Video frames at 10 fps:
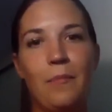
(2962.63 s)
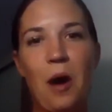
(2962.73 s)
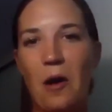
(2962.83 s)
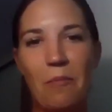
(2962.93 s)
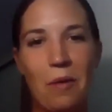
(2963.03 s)

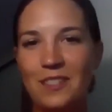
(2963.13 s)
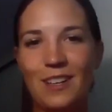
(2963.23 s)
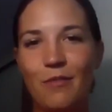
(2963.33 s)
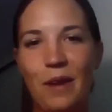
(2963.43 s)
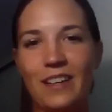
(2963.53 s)
part and
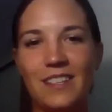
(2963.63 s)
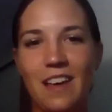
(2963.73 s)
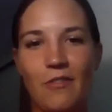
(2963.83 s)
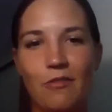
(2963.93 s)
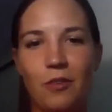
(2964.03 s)
parcel of being a
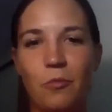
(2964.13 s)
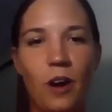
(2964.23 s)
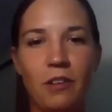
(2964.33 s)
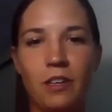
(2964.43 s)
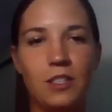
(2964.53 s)
South African
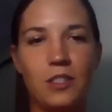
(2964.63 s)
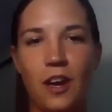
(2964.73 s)
winery is you